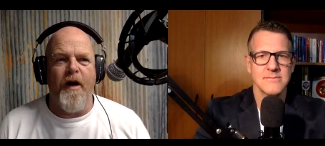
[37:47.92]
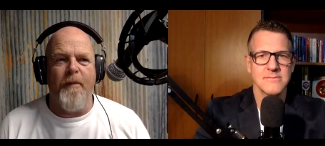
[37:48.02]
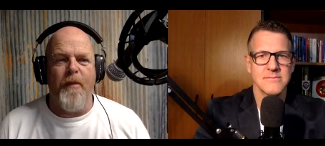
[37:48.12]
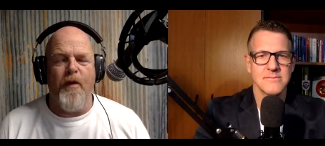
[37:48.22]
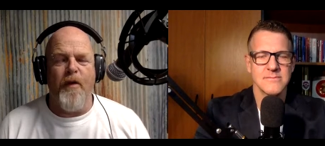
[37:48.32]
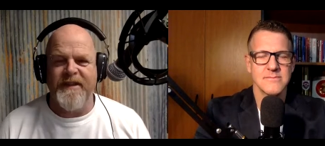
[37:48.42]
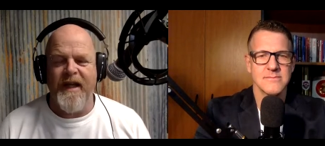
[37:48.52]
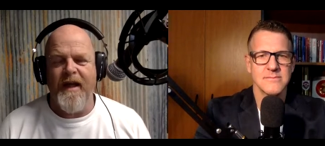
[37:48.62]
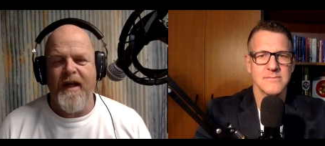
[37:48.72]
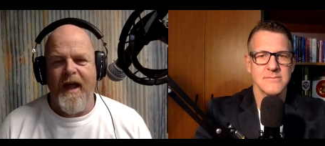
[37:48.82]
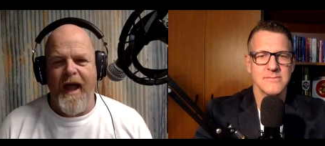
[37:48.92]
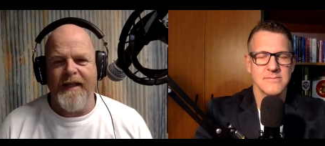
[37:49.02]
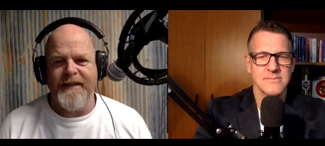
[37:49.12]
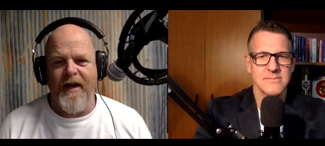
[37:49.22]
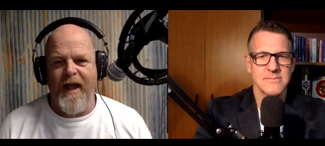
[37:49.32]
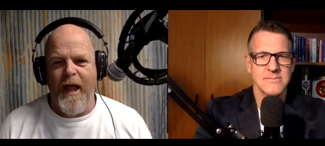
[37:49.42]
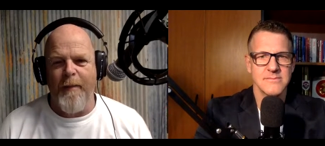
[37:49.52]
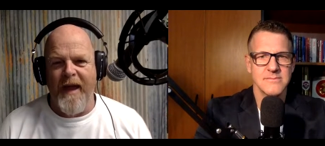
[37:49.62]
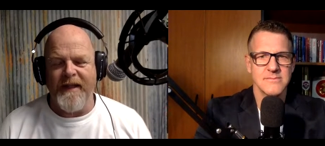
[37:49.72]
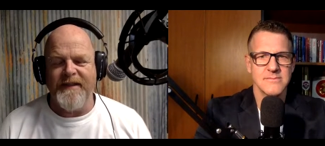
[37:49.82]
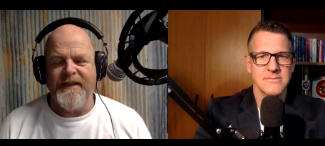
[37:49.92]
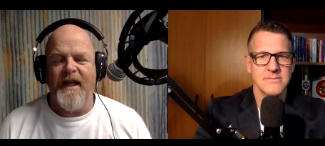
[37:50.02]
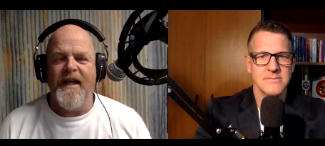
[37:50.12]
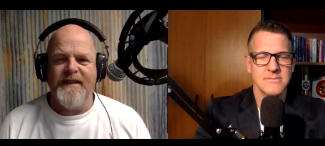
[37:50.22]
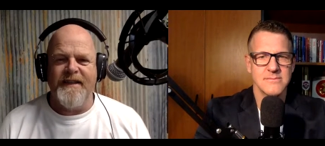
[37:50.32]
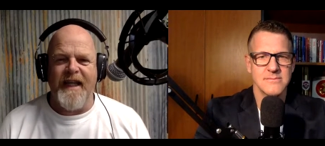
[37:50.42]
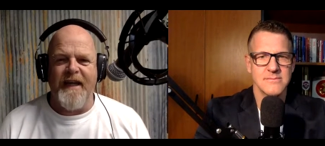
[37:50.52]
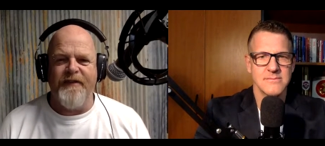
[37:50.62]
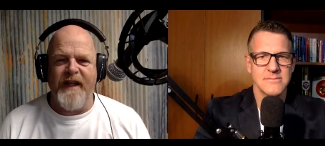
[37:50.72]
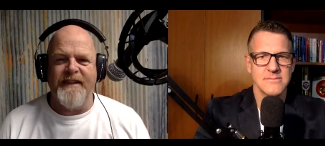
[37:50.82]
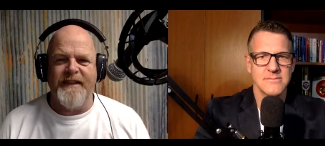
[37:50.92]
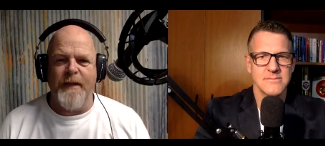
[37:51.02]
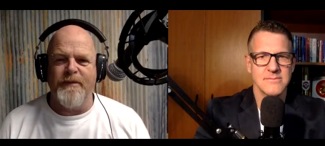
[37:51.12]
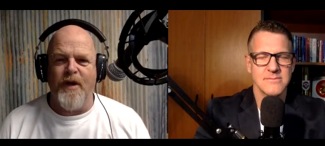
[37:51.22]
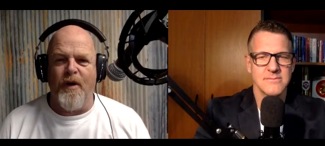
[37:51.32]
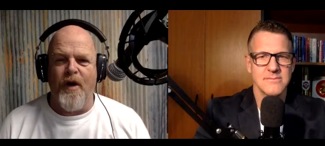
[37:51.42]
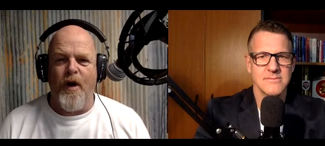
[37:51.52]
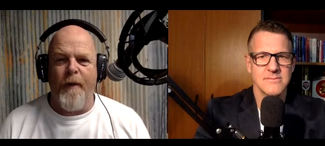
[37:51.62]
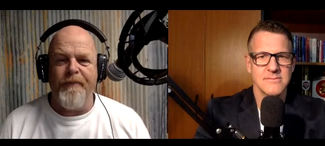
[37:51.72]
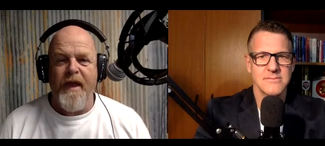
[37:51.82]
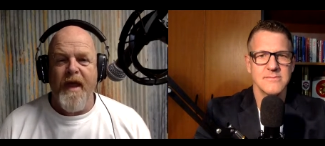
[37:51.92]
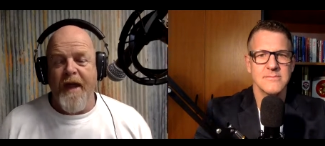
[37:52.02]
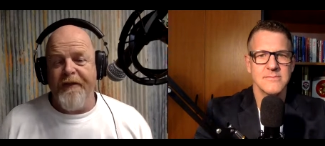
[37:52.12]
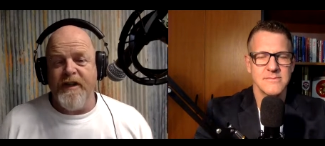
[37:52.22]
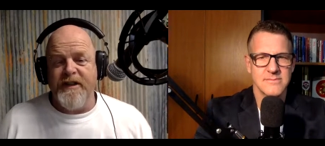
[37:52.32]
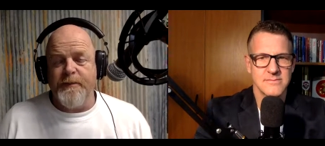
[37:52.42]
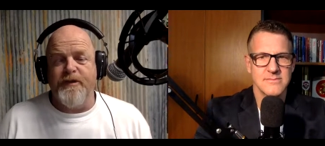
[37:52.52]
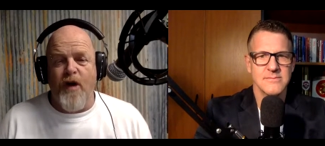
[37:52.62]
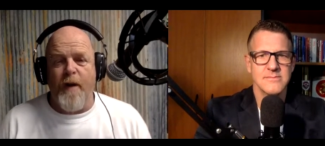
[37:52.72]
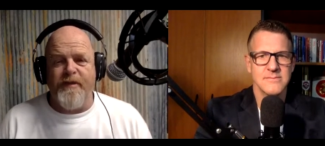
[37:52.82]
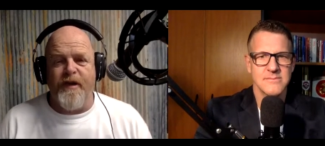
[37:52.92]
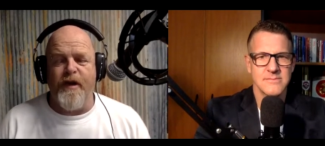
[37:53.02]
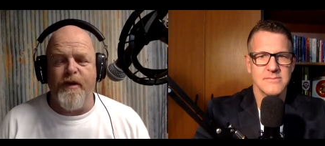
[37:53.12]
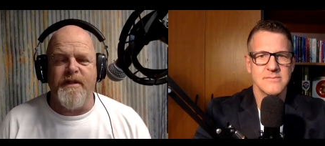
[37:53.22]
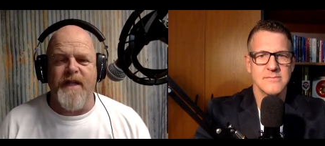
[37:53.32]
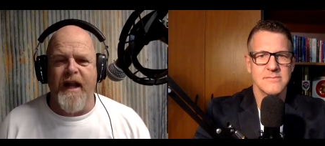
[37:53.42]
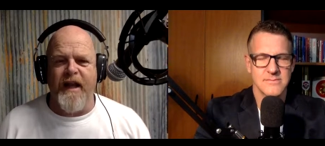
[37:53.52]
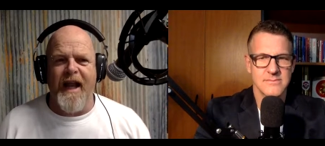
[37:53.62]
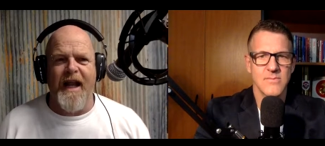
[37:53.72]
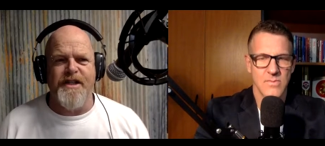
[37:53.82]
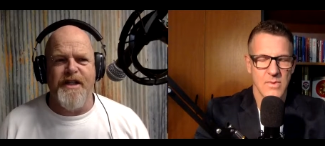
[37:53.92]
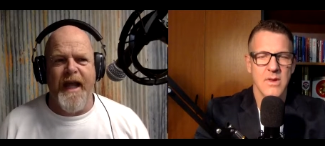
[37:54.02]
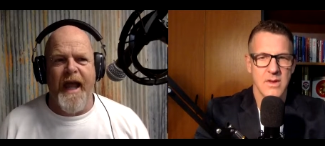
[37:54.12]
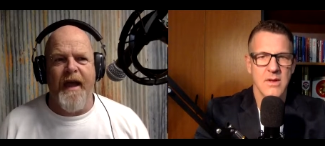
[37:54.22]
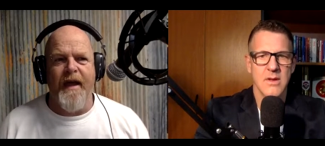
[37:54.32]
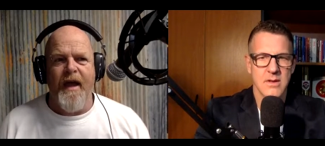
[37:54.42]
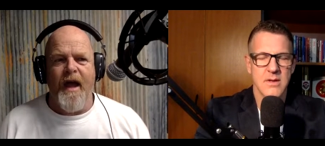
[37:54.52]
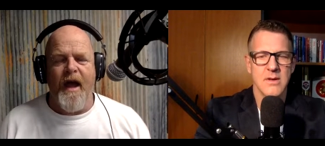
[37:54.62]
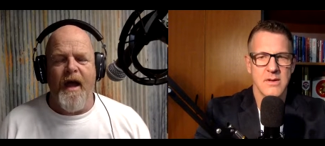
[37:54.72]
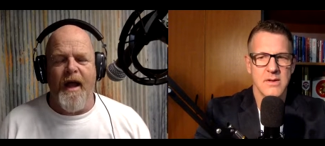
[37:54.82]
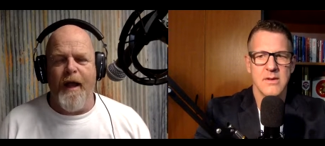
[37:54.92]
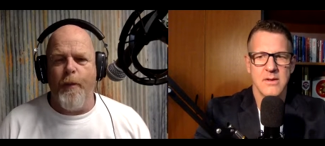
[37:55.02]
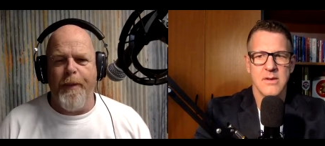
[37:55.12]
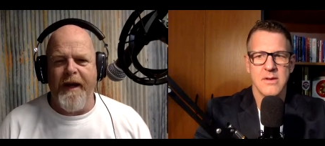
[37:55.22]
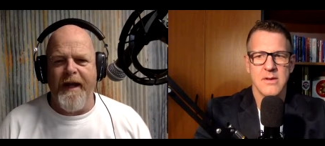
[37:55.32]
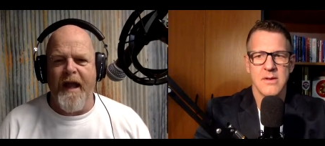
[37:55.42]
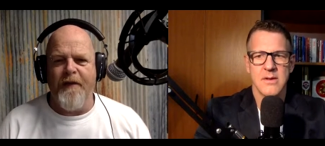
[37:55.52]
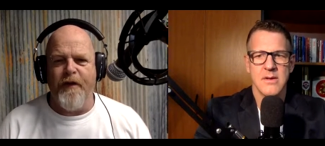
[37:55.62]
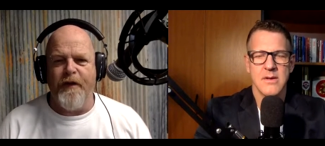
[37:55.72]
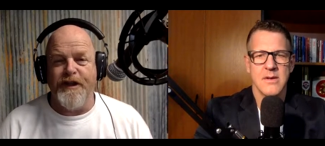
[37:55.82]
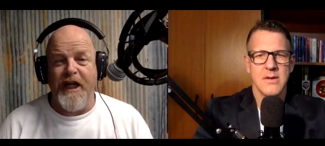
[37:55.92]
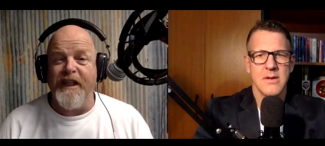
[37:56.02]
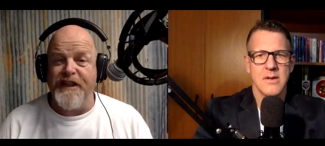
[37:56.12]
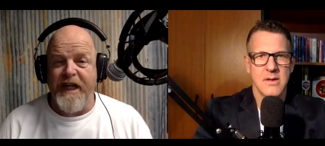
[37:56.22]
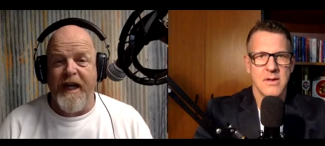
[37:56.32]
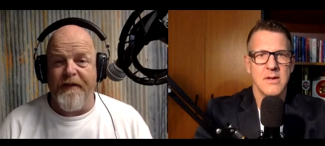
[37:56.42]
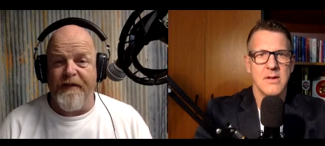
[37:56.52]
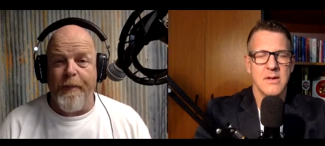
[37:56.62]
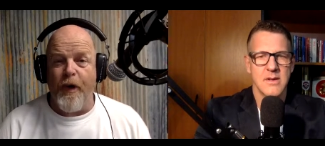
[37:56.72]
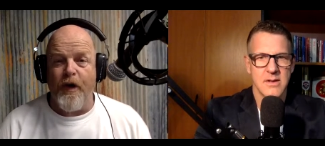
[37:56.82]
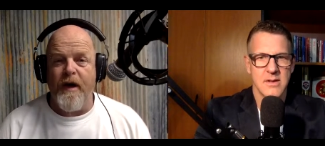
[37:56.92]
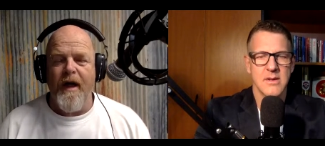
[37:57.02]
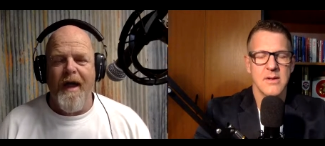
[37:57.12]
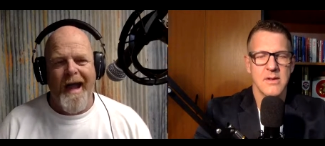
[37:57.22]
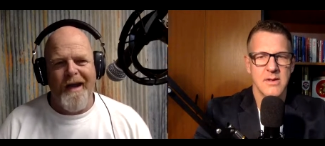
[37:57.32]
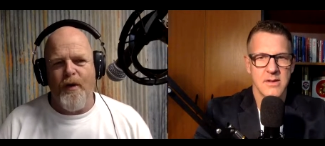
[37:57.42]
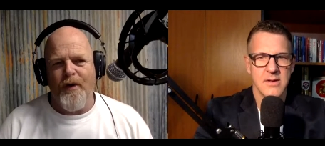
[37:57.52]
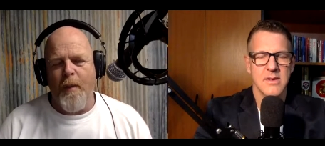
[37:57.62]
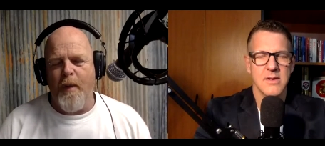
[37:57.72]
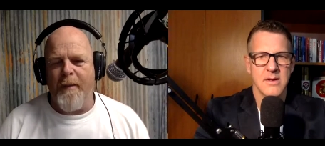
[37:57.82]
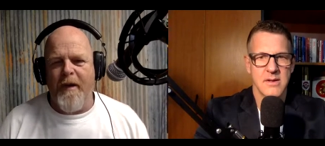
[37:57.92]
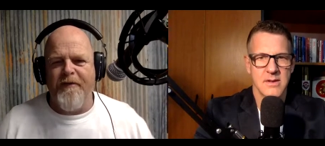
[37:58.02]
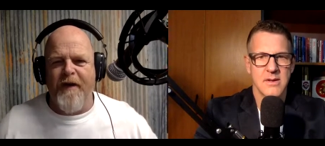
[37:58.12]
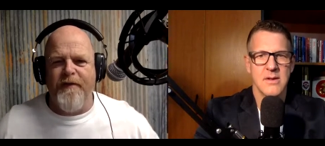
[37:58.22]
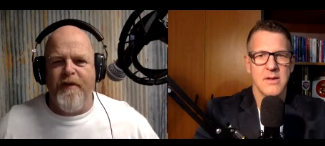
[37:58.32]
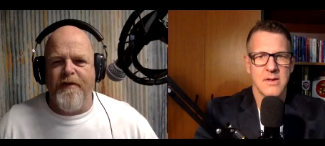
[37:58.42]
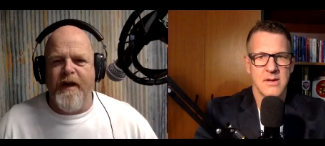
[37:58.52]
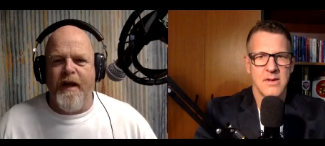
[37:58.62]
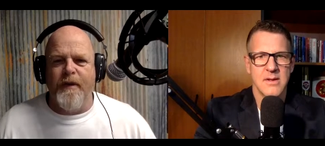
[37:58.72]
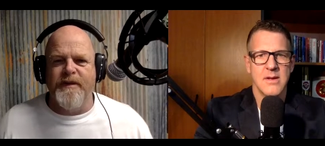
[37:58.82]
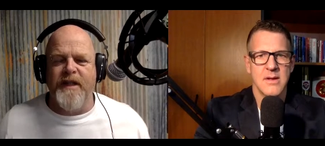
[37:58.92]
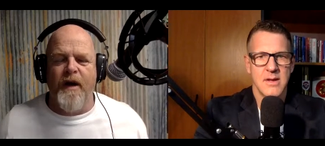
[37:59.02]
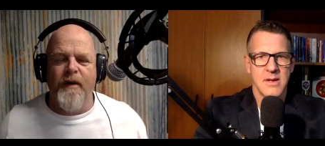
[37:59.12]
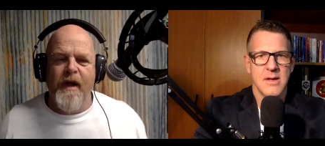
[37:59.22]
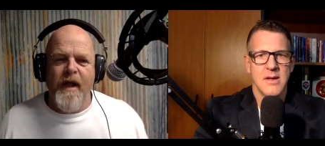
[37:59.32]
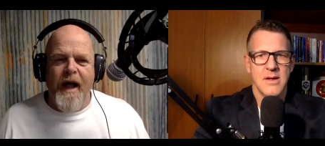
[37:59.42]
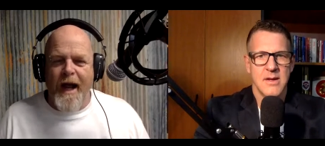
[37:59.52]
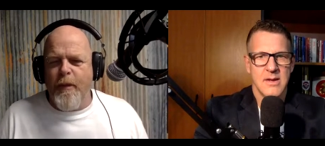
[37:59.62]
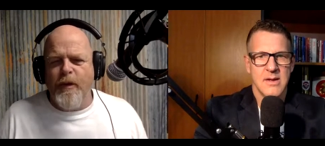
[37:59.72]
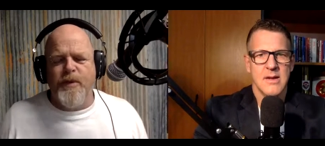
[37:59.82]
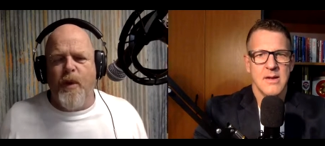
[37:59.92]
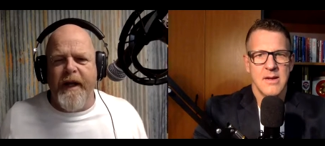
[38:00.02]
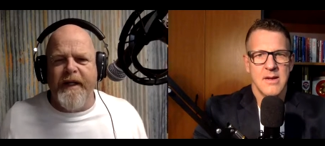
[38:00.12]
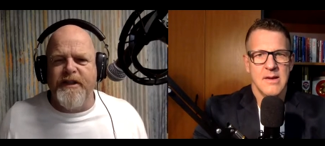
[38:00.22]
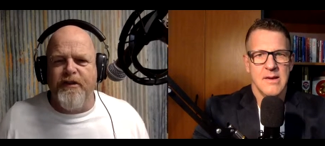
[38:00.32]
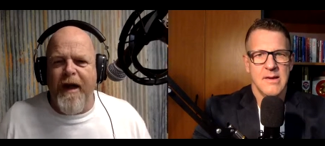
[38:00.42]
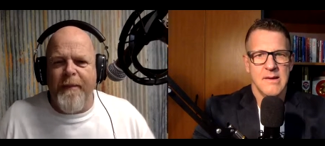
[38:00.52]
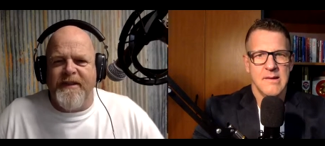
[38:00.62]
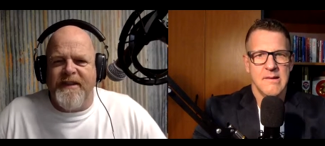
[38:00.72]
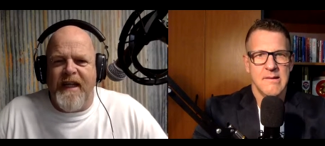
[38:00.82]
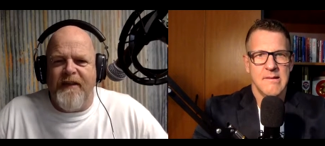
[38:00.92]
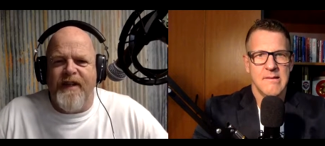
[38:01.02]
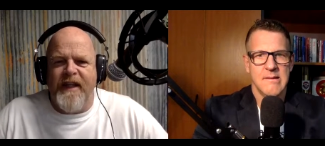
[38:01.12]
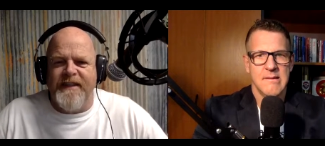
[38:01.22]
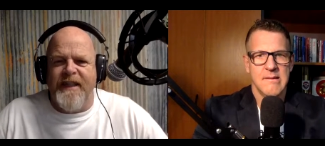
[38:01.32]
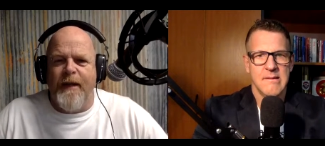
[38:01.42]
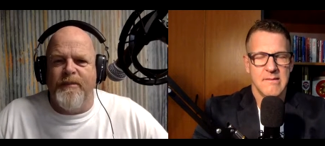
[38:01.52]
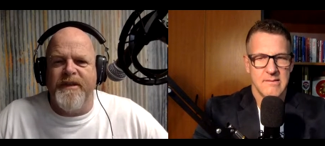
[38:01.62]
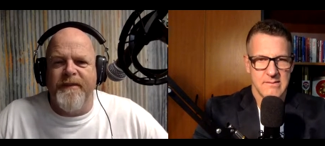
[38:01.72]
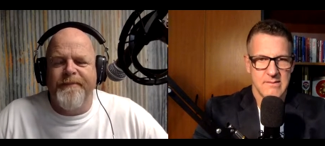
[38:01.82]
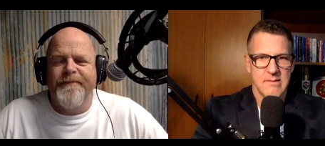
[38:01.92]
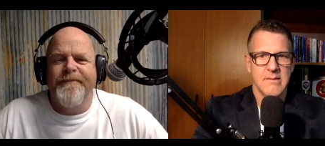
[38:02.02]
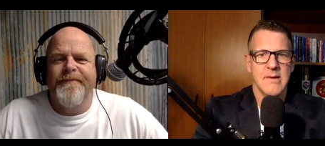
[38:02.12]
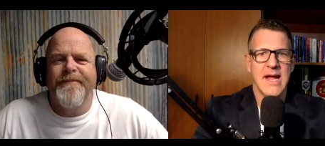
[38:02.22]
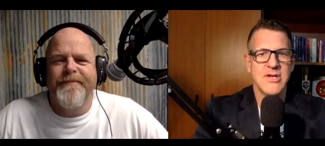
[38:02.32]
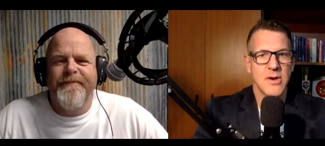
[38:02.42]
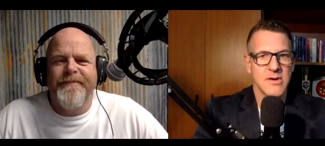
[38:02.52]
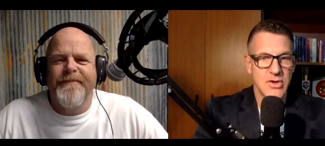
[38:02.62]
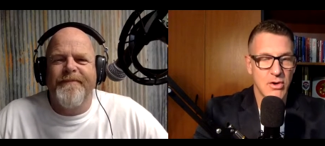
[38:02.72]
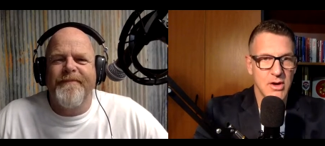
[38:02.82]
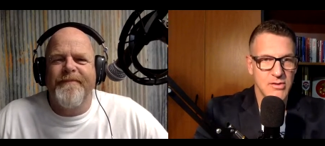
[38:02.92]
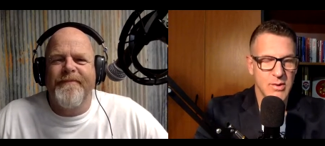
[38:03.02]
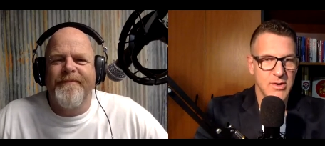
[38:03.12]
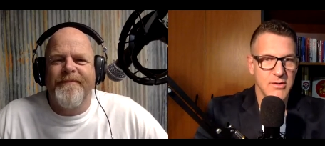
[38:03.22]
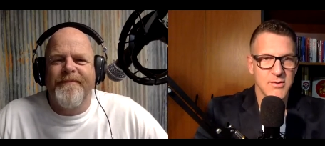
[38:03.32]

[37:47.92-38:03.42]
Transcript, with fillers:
Speaker 1: more Sims, S-I-M-S, stevedsims.com. If you subscribe to the newsletter, you'll actually get uh, a little PDF on the cheat sheet of the book, and you'll get one of my favorite videos. So, and I'm also on Instagram at Steve D. Sims.
Speaker 2: And you're, you're on Twitter,